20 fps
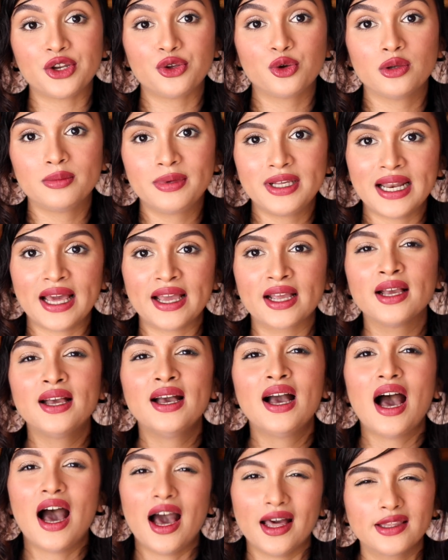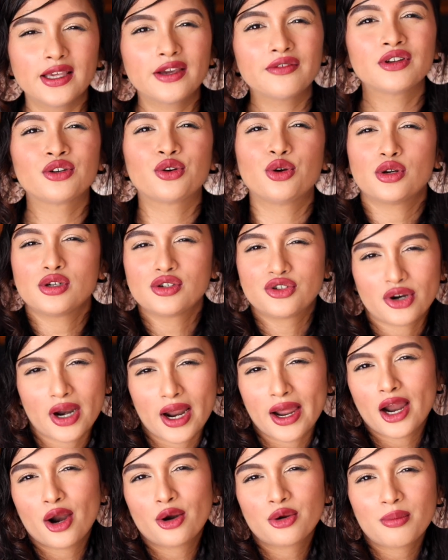You'll be like, are they even gonna
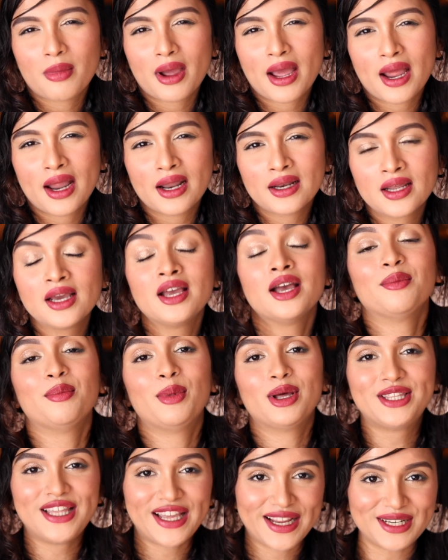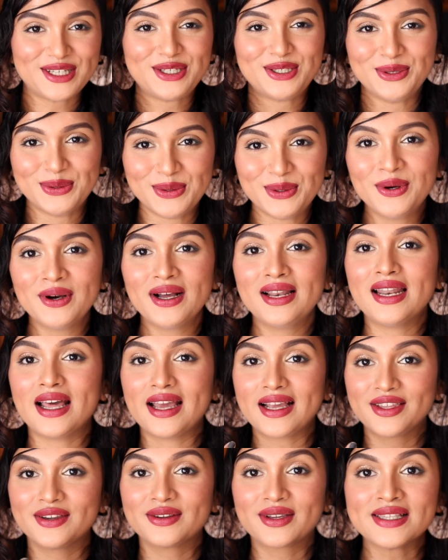dry out matte? But they do,
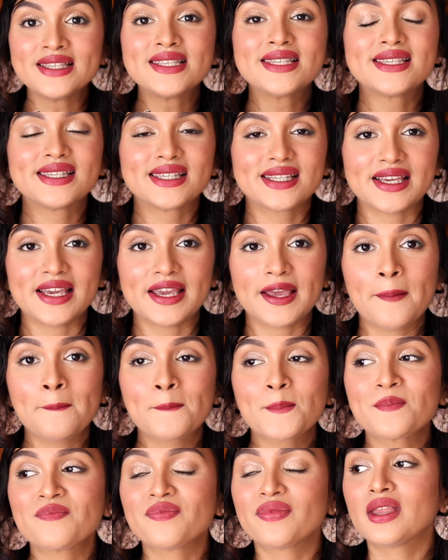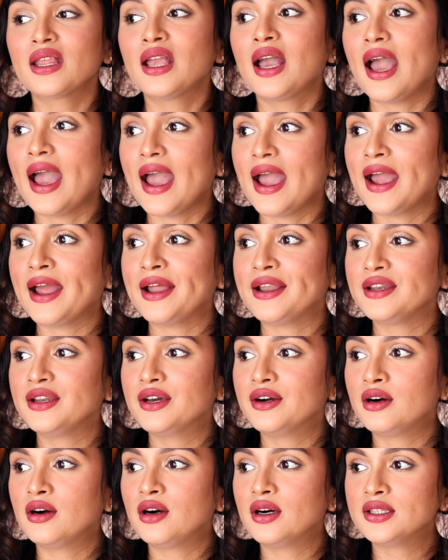like you can see. And
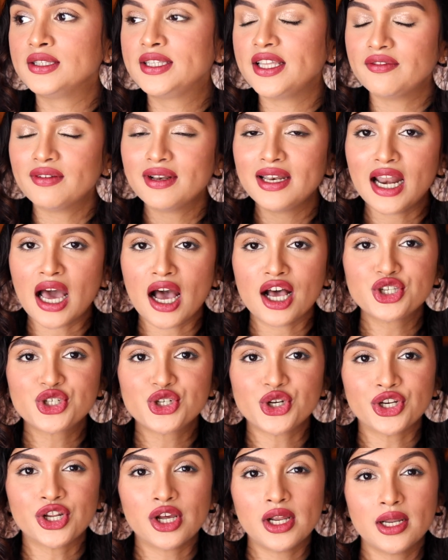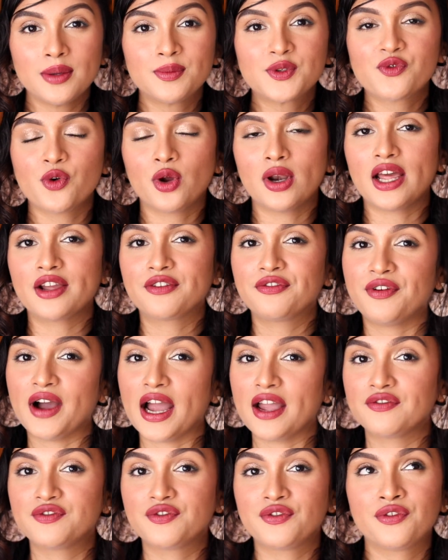they will last on your lips for like
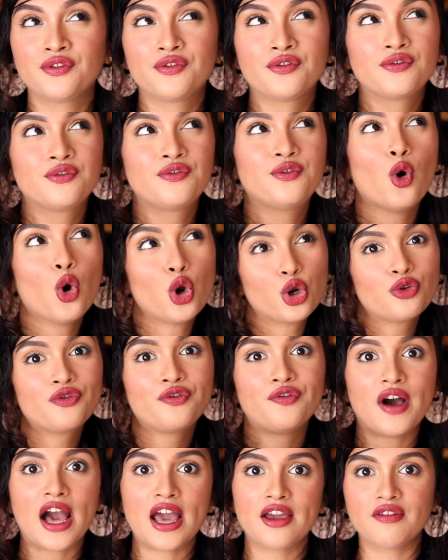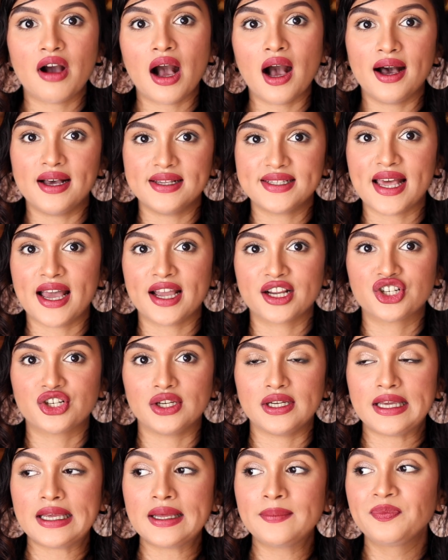4 to 5 hours
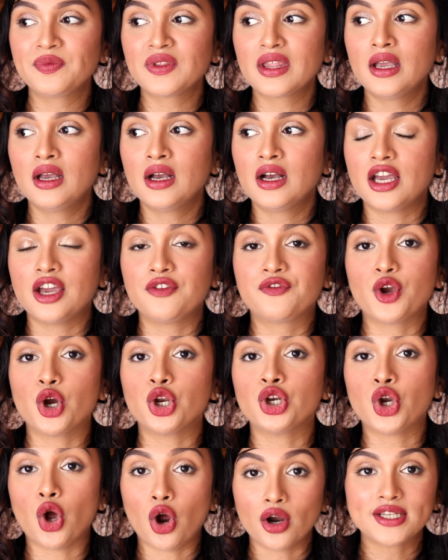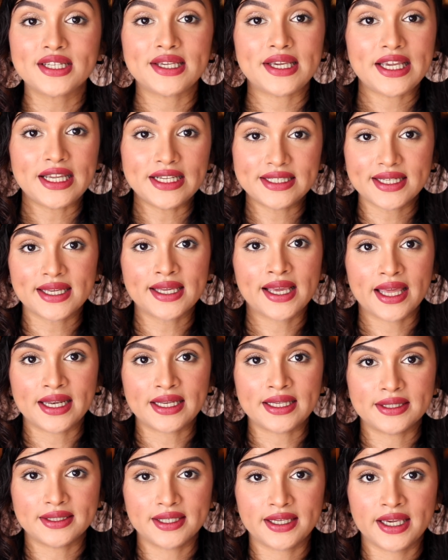actually, if you're not eating
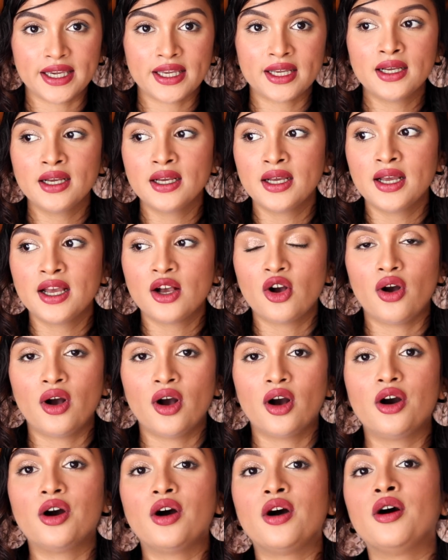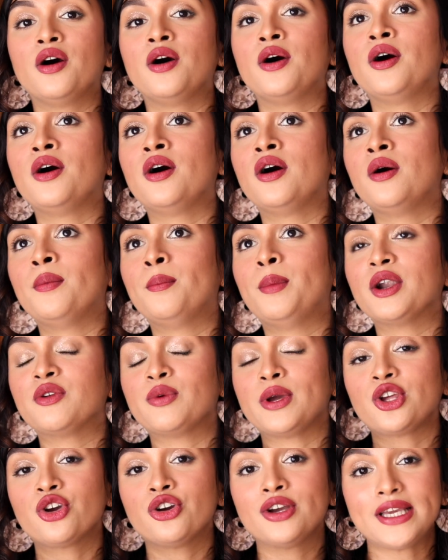anything. But
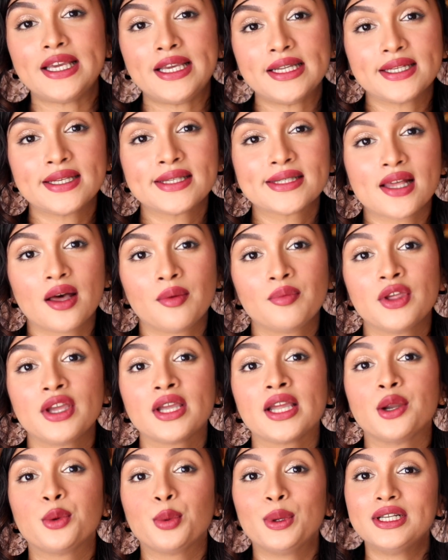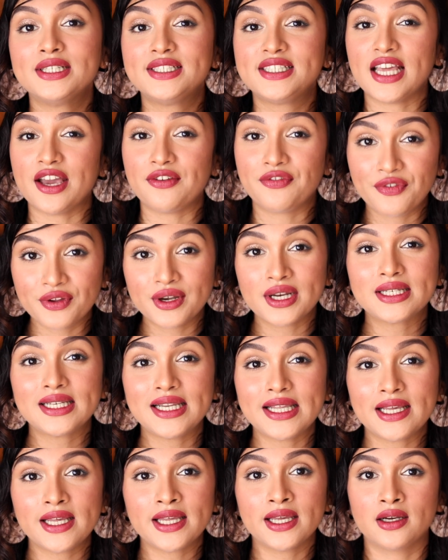when you're eating something, it will
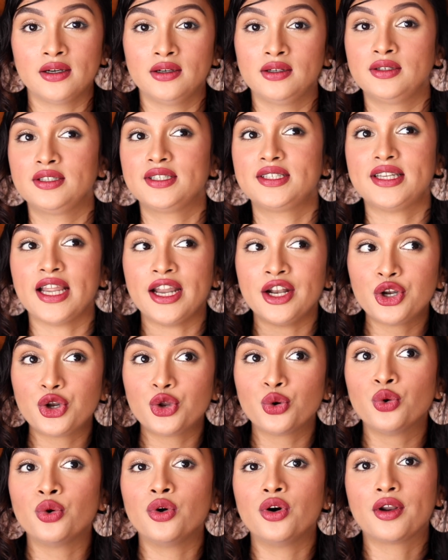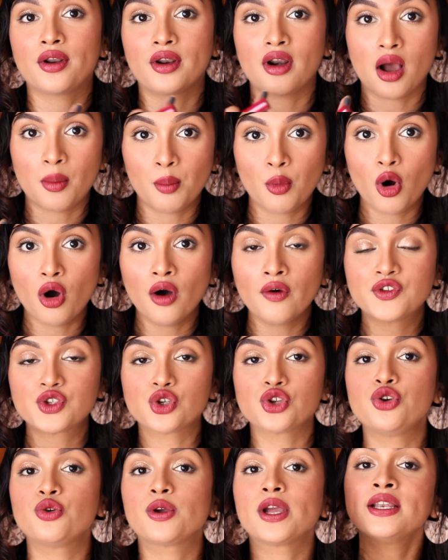definitely tend to rub off,
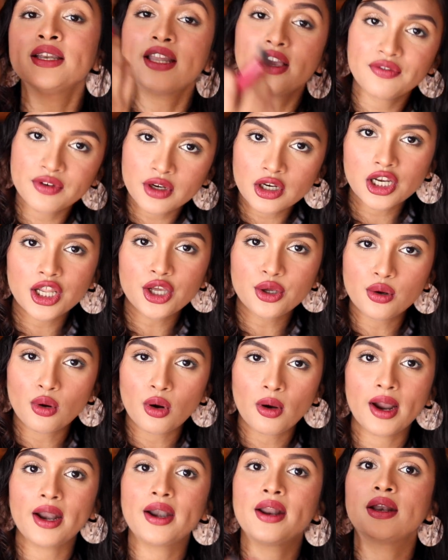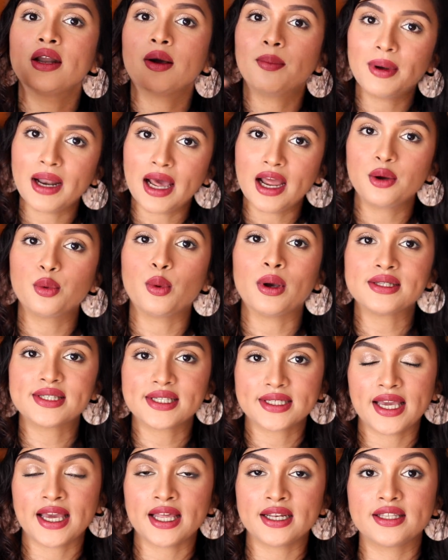so you can definitely go ahead and apply it once
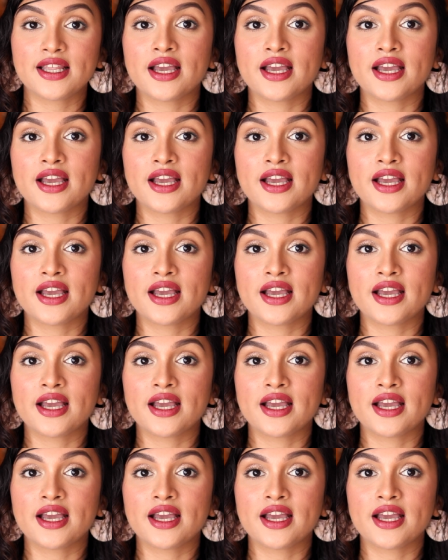again.